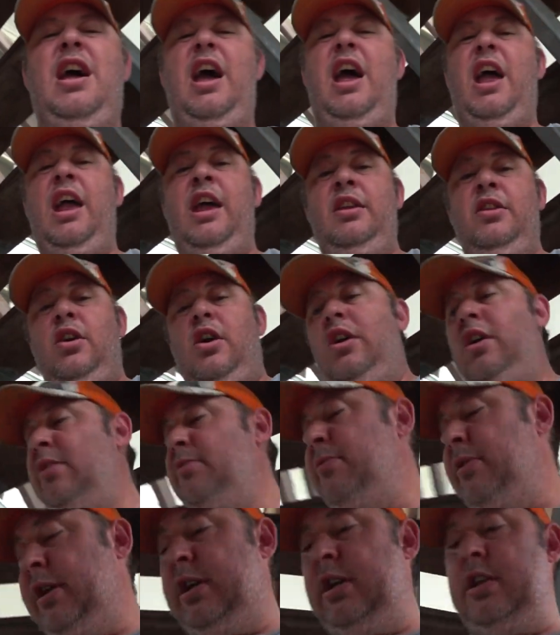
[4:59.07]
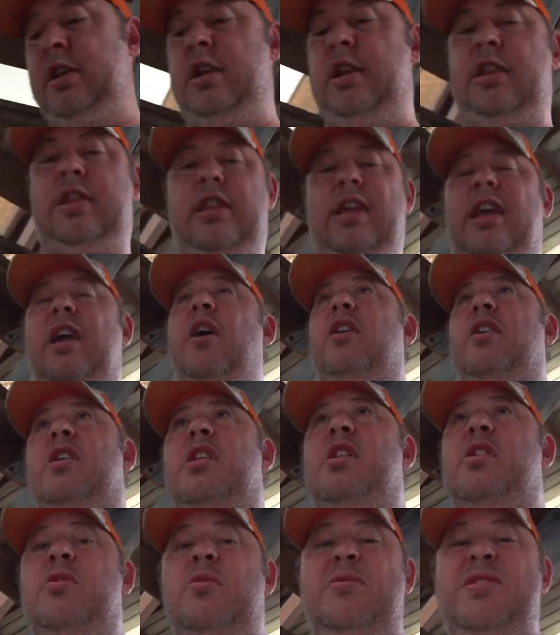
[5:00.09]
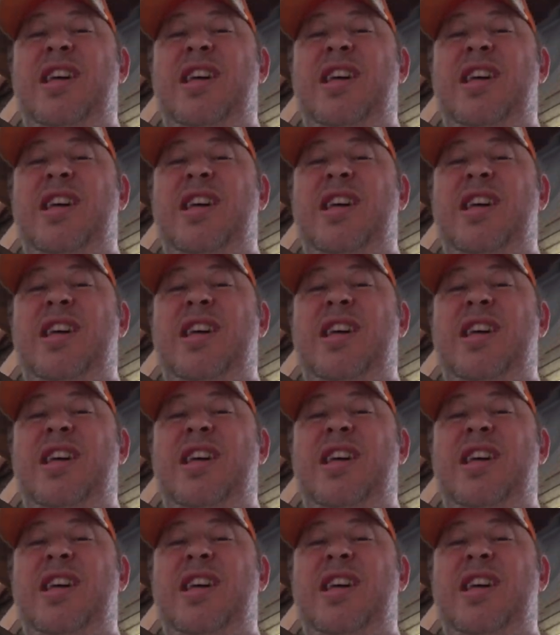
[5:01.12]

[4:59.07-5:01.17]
and I reckon they're going to suit